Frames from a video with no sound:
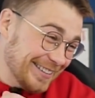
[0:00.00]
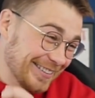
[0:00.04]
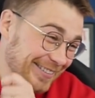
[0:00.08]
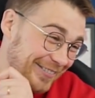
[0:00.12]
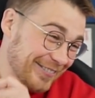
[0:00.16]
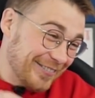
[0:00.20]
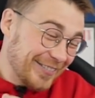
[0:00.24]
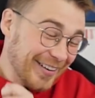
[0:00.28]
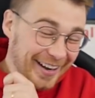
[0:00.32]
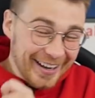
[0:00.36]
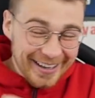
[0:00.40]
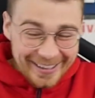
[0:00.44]

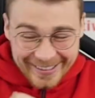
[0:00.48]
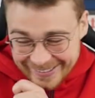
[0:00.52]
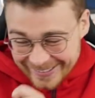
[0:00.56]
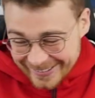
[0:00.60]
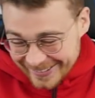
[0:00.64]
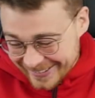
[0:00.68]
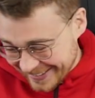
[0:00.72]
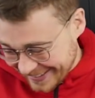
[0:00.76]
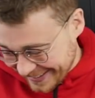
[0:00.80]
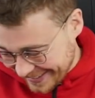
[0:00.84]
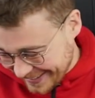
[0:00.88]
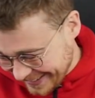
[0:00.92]

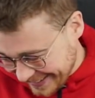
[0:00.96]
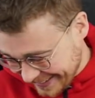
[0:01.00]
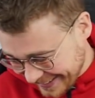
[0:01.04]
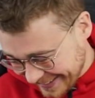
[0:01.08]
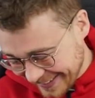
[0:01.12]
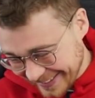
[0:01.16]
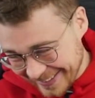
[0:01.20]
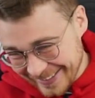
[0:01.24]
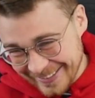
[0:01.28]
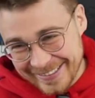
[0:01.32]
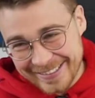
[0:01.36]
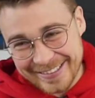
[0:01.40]
final
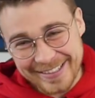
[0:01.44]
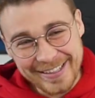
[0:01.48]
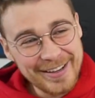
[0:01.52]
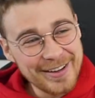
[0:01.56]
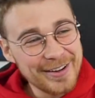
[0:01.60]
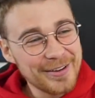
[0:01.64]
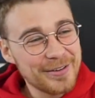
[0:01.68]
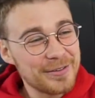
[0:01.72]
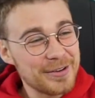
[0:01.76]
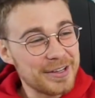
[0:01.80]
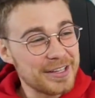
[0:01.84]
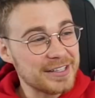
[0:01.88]
scores,
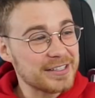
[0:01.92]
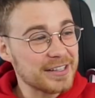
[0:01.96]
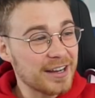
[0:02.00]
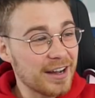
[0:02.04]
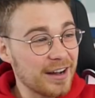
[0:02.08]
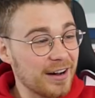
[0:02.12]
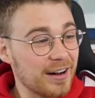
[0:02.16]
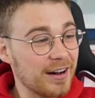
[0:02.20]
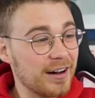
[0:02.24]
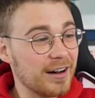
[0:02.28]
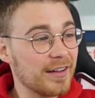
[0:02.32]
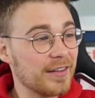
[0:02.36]
which
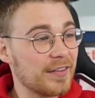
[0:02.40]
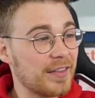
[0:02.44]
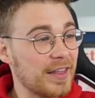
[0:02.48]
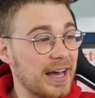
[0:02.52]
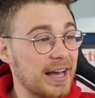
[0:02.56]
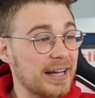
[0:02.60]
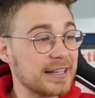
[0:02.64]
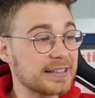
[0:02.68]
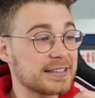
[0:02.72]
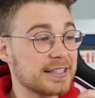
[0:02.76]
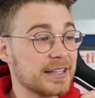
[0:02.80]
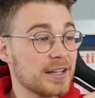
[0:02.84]
are
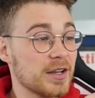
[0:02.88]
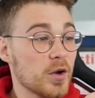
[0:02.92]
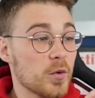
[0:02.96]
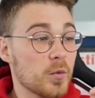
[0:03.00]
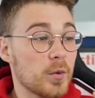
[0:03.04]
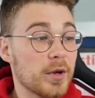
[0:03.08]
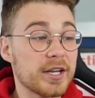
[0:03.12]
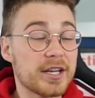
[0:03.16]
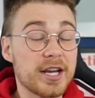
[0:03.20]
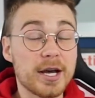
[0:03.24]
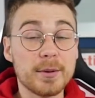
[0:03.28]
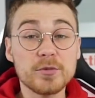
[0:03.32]
that
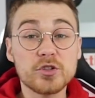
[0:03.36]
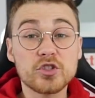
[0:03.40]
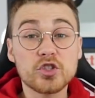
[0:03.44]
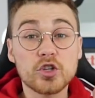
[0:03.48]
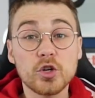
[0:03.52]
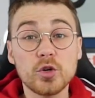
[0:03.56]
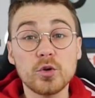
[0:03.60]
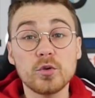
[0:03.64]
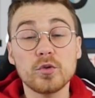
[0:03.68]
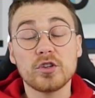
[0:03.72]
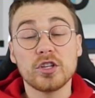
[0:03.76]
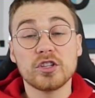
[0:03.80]
when it comes
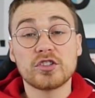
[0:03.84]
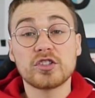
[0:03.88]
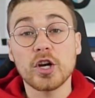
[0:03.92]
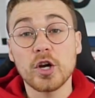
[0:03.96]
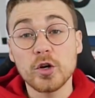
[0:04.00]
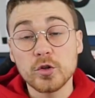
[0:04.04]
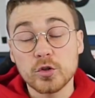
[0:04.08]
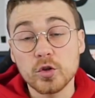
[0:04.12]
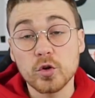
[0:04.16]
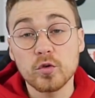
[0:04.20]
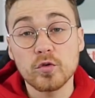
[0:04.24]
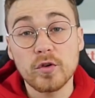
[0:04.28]
to the
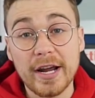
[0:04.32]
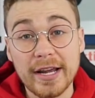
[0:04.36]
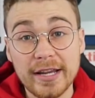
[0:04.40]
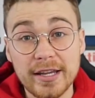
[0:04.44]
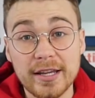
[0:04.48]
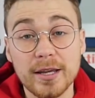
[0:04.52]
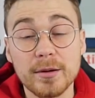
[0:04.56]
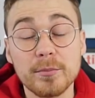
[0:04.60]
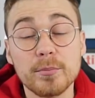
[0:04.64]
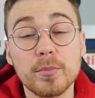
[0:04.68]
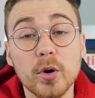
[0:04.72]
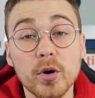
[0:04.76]
total
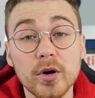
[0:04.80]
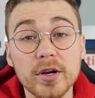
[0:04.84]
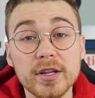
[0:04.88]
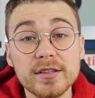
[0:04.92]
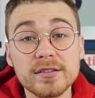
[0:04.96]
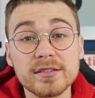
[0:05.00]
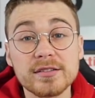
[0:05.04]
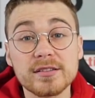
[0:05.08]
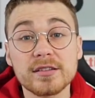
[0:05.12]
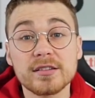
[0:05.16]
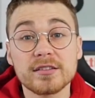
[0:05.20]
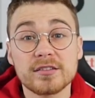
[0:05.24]
ranking
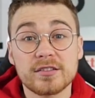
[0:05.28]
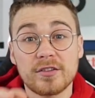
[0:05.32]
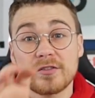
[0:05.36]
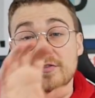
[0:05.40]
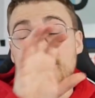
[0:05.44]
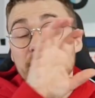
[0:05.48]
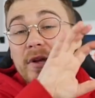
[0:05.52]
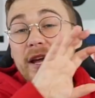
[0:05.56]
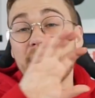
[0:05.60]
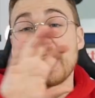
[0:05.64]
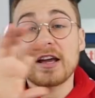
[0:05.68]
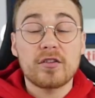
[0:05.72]
points,
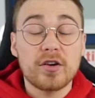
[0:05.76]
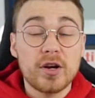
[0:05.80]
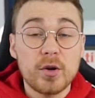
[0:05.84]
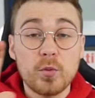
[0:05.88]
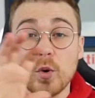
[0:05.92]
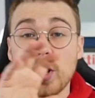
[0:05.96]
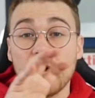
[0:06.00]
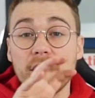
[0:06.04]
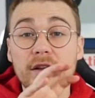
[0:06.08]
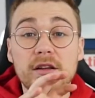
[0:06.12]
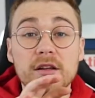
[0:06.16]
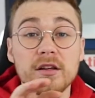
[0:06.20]
category
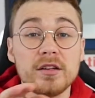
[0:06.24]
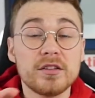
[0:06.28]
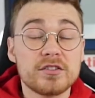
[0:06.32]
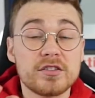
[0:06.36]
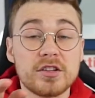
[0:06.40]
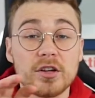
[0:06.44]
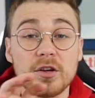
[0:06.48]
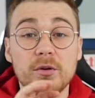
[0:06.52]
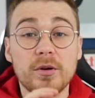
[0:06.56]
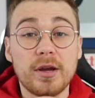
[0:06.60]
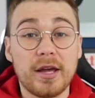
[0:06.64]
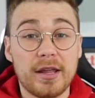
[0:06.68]
1,
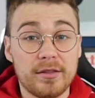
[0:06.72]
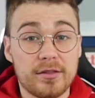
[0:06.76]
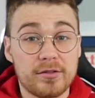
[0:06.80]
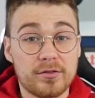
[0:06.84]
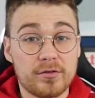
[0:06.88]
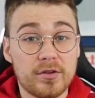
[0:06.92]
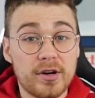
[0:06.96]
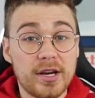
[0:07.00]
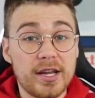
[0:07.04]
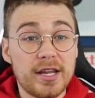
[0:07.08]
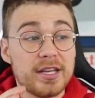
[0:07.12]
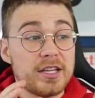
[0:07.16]
2 and
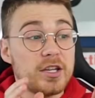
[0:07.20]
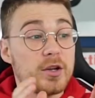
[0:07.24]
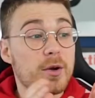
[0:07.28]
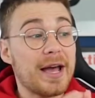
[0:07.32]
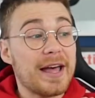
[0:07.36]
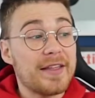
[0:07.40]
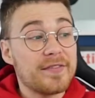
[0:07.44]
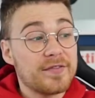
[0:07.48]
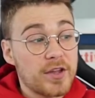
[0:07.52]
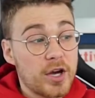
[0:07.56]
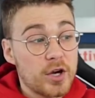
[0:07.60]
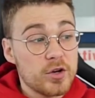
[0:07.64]
3, and you
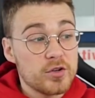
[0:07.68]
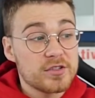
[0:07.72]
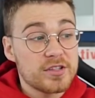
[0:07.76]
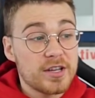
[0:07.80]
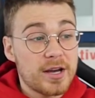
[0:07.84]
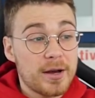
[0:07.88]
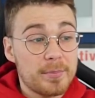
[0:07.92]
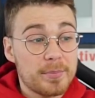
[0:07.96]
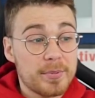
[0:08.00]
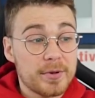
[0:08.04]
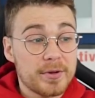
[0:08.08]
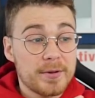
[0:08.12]
add those
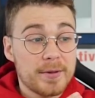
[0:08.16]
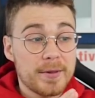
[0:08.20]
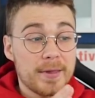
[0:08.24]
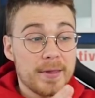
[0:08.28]
up,